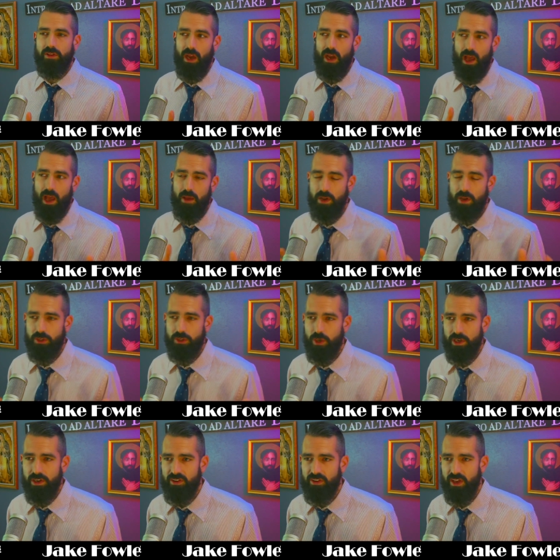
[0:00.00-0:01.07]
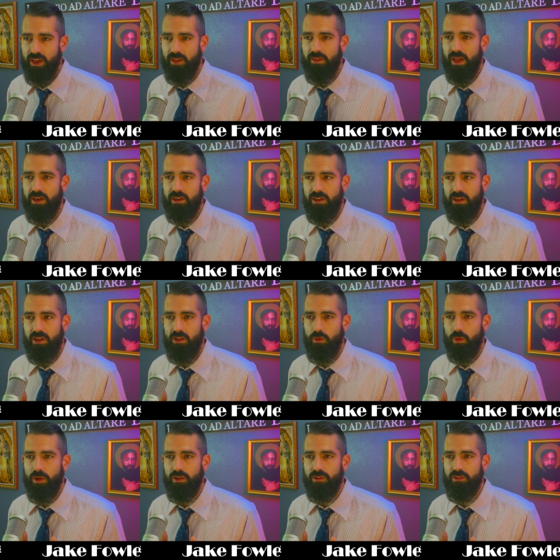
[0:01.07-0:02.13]
And I'm not trying to say that he
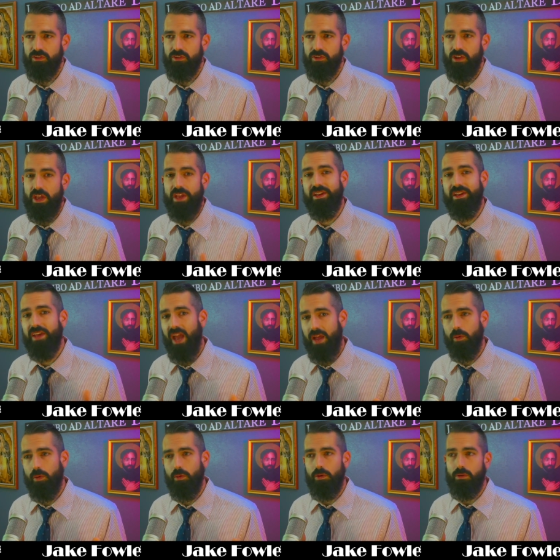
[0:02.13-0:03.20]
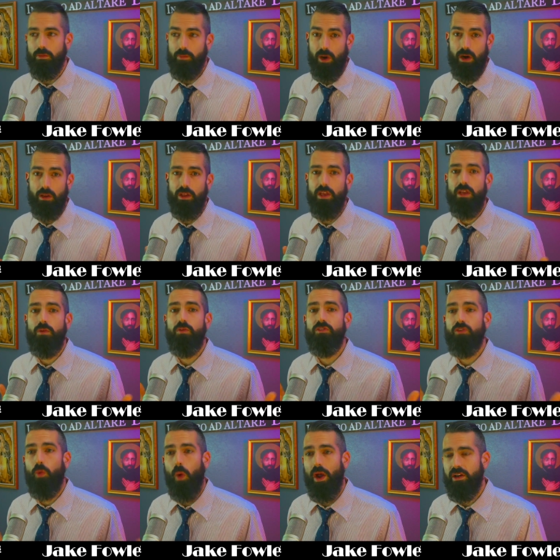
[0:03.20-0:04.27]
was incapable. Apparently, he was
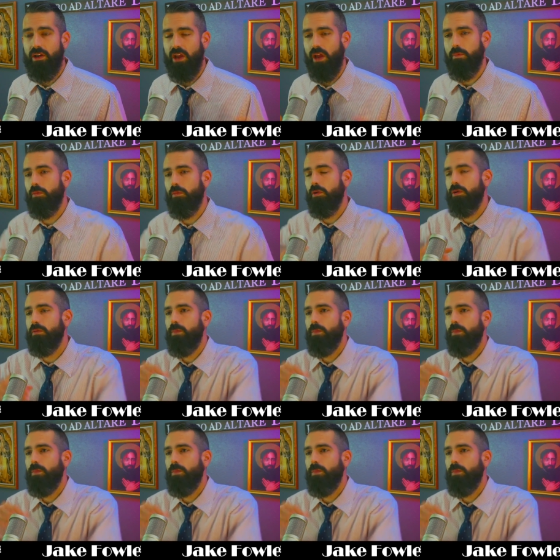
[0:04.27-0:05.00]
quite capable.